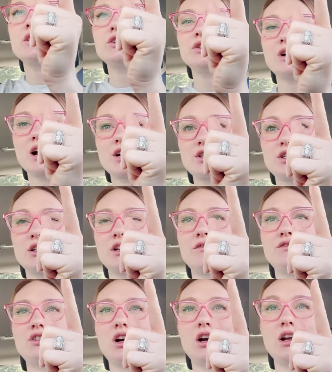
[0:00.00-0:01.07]
direction
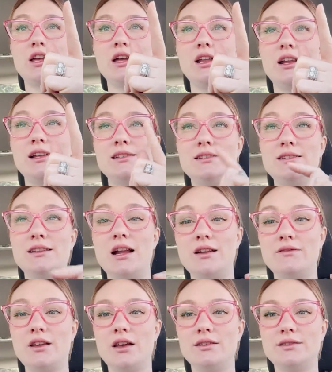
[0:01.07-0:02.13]
of Target
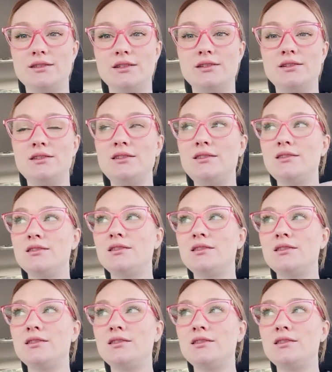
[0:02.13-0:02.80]
instead of Gelson's.